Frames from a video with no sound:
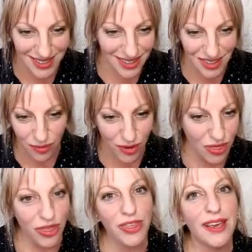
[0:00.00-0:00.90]
this is a
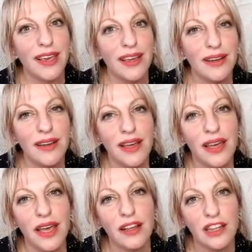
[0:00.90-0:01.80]
different thing.
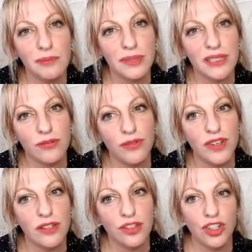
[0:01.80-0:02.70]
Eclipses
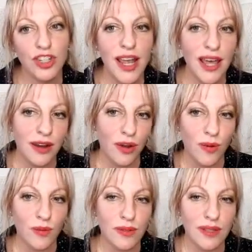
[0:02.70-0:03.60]
reveal
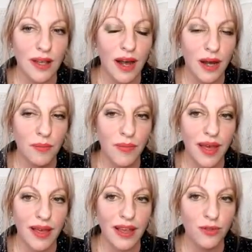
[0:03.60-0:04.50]
shadows.
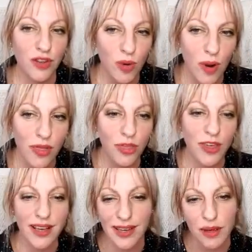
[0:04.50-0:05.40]
If you are
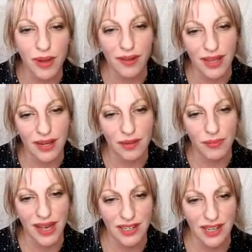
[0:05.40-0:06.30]
thinking about
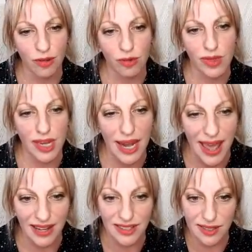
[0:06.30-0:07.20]
getting back together with
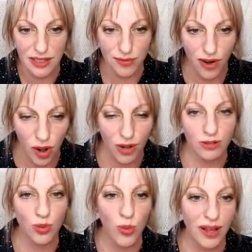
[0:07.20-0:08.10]
an ex, this is for
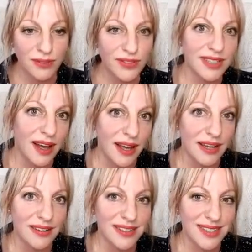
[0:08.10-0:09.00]
all 12
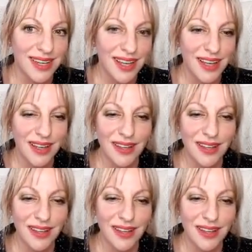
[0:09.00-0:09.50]
signs.